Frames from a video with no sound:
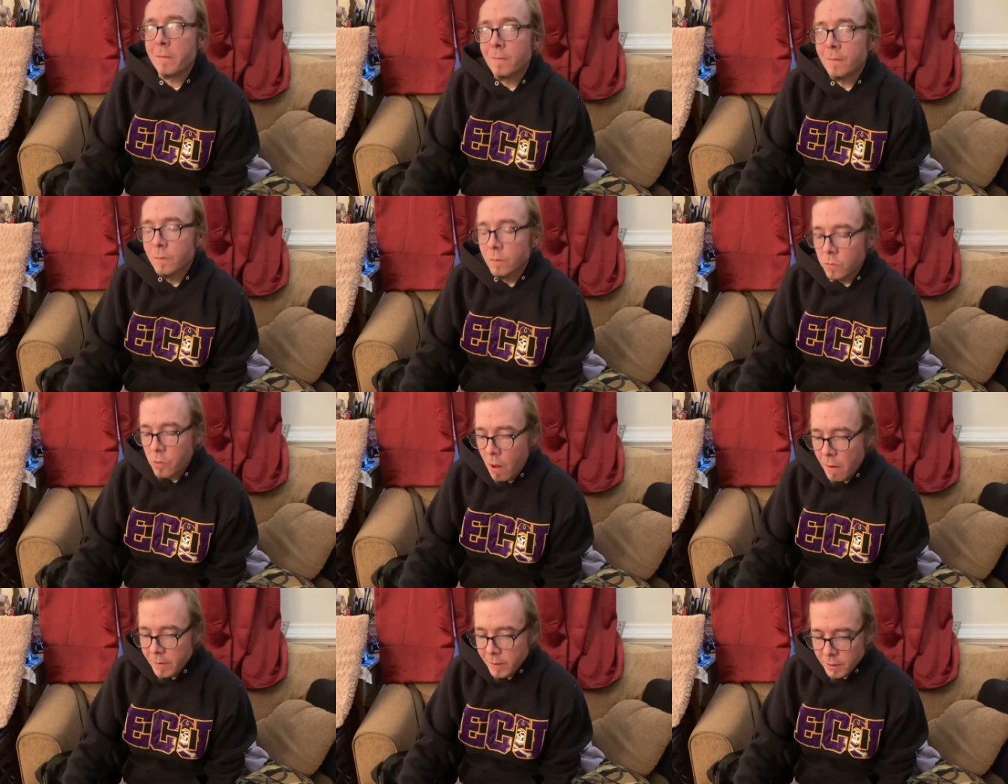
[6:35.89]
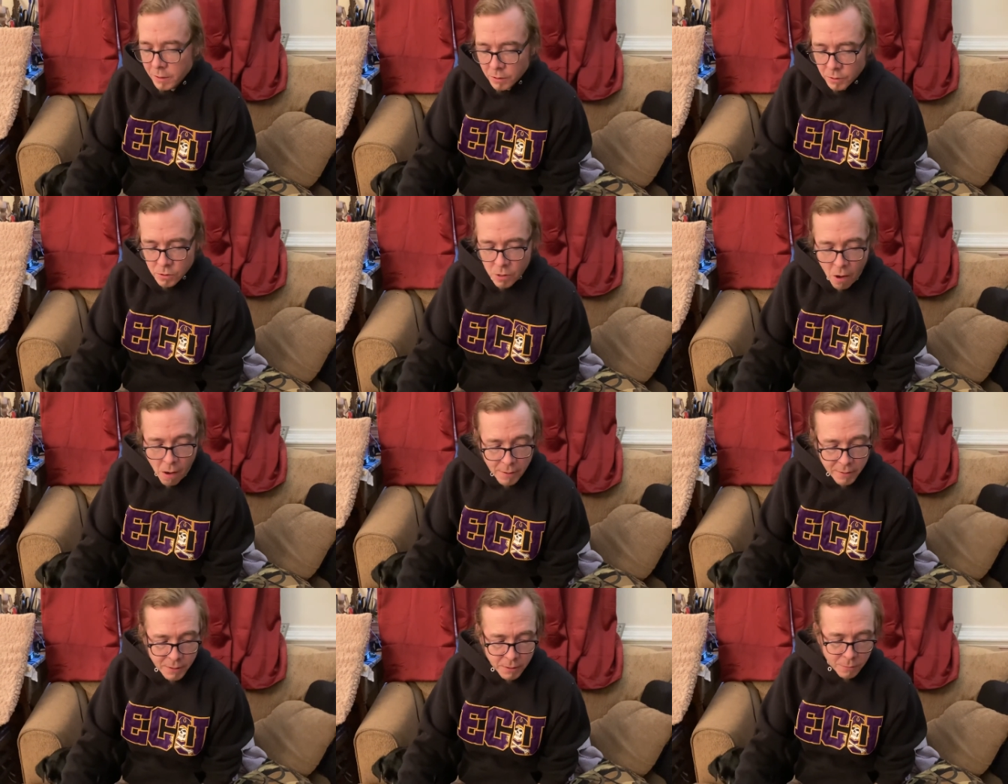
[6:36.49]
hot.
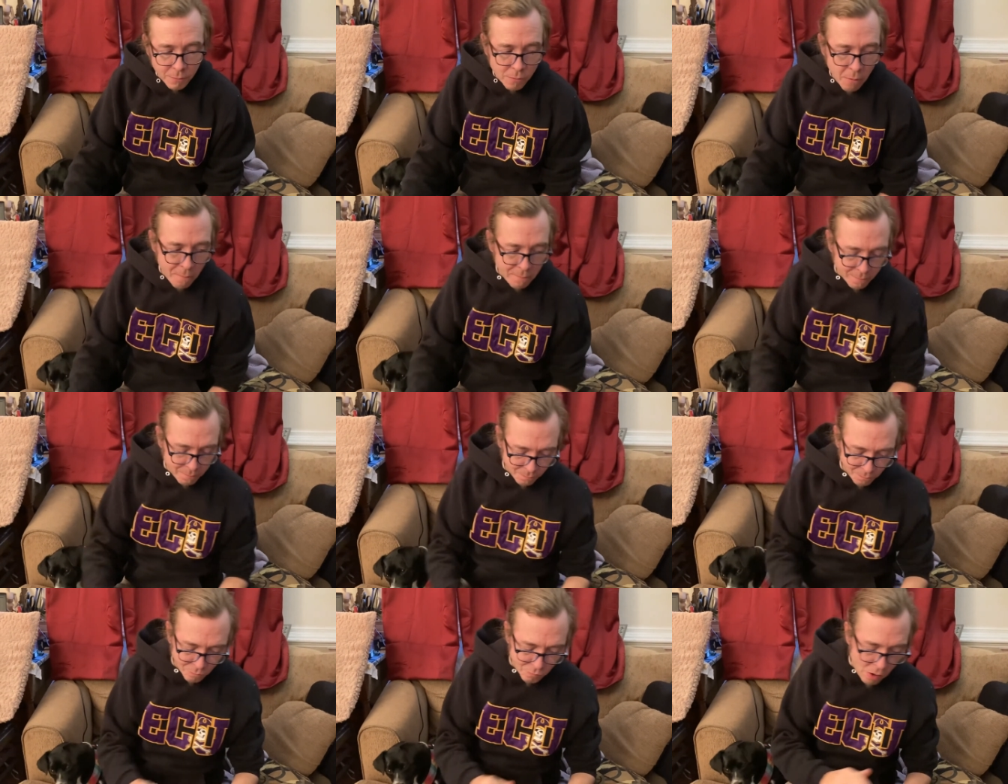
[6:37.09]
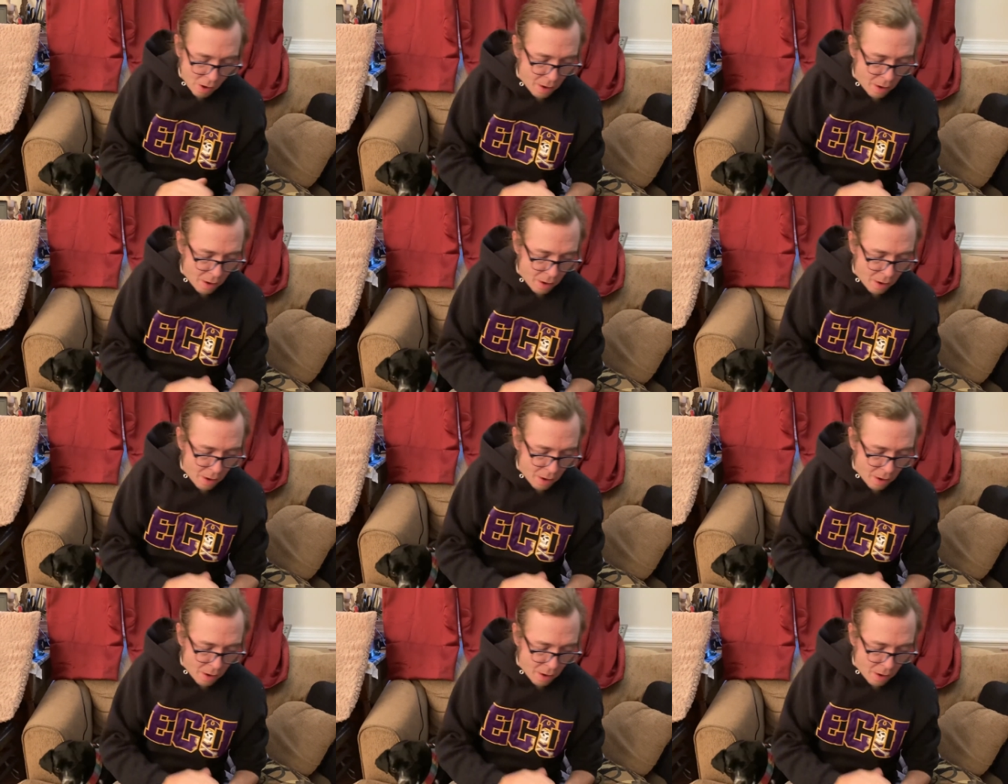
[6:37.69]
So.